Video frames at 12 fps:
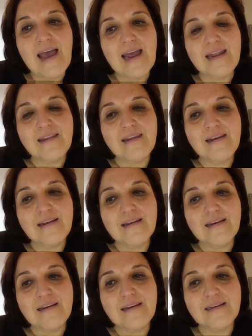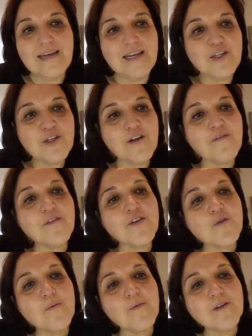And the intention of the
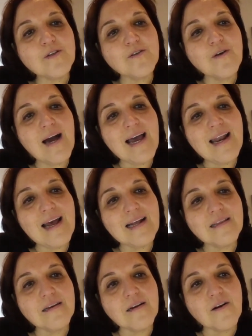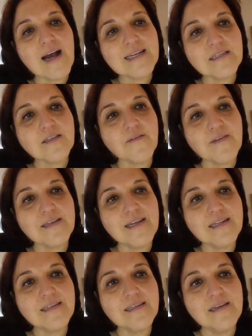swim was to highlight the crisis of the
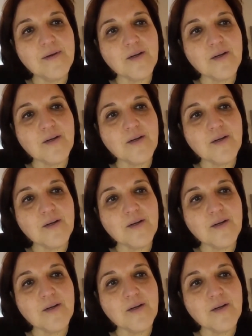Dead Sea,